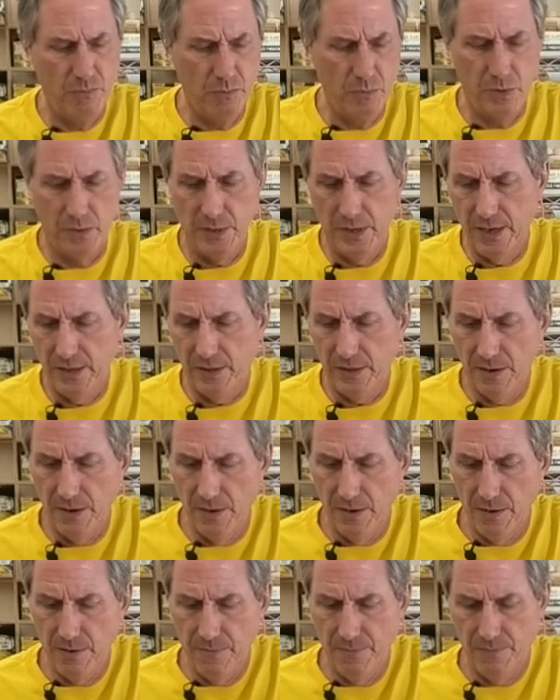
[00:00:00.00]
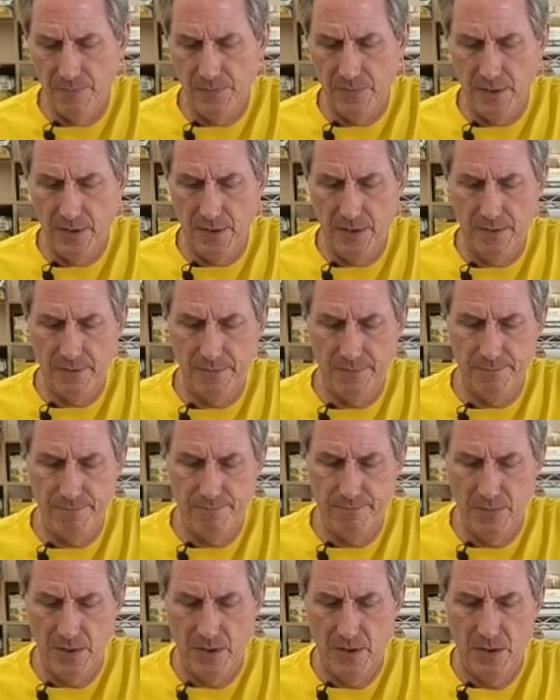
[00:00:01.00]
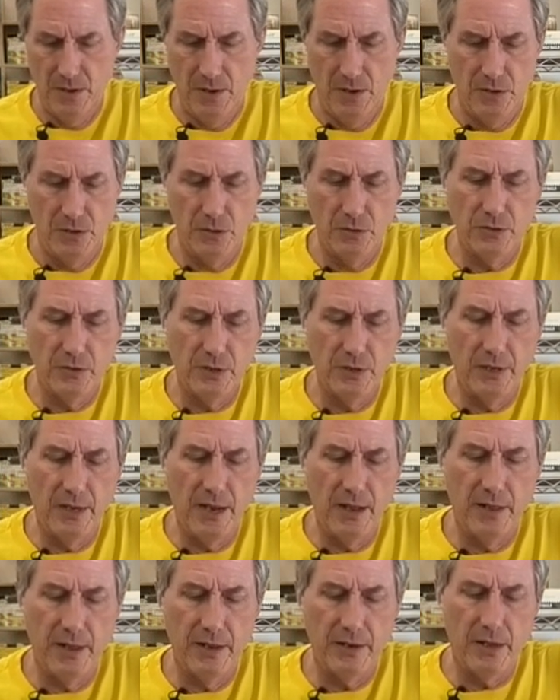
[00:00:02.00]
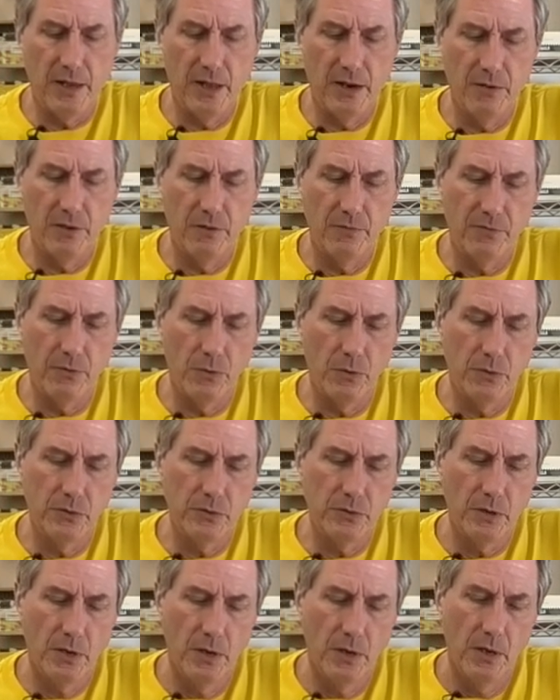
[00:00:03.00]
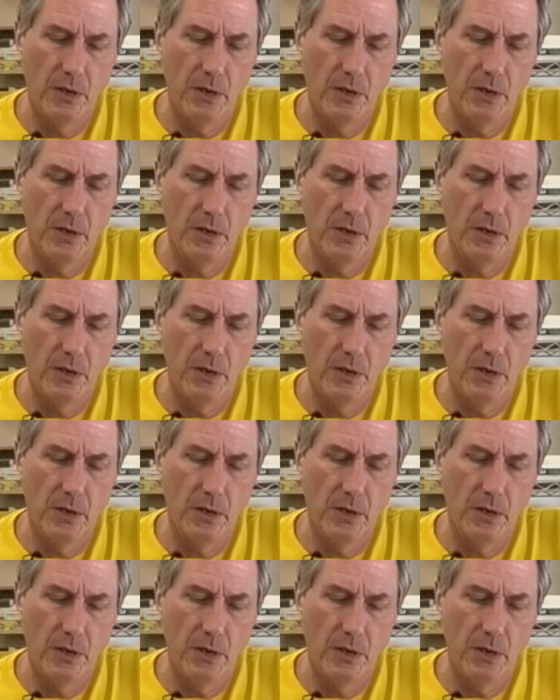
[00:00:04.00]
we'll get there and you'll see how that kind of unfolds.